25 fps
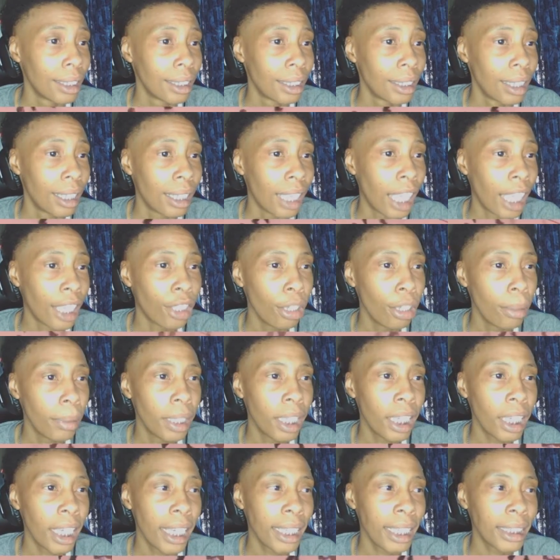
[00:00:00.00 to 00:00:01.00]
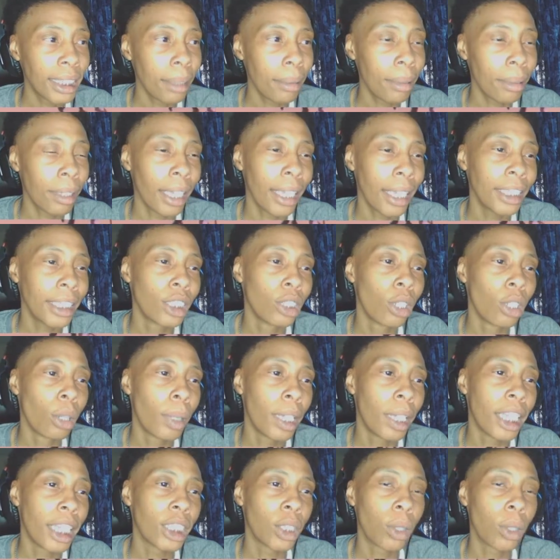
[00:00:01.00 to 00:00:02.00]
Like, you be looking at someone like, there's no
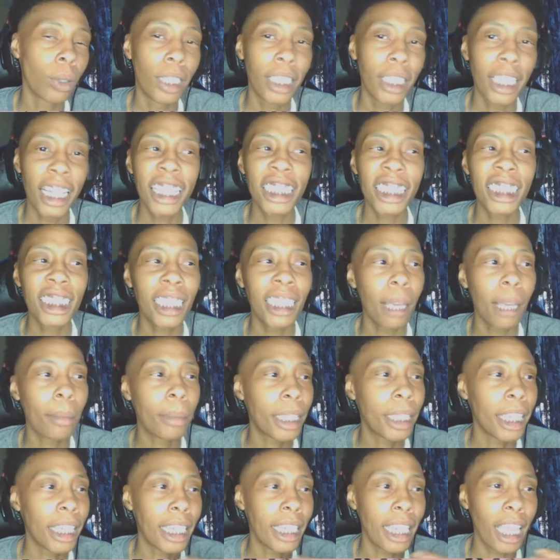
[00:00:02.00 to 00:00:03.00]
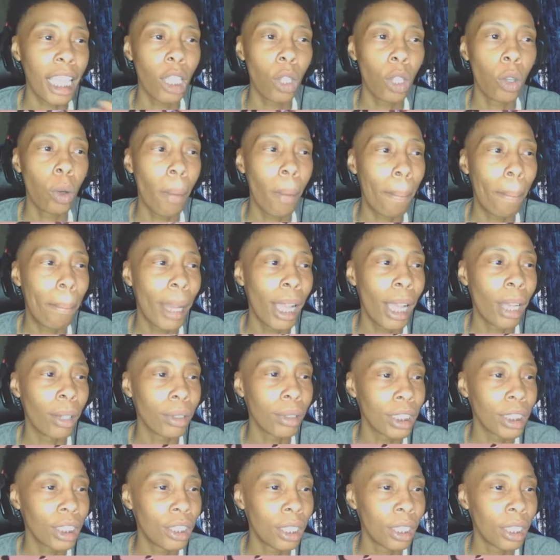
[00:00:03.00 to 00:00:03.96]
way that's going to. He just kept getting that little bounce.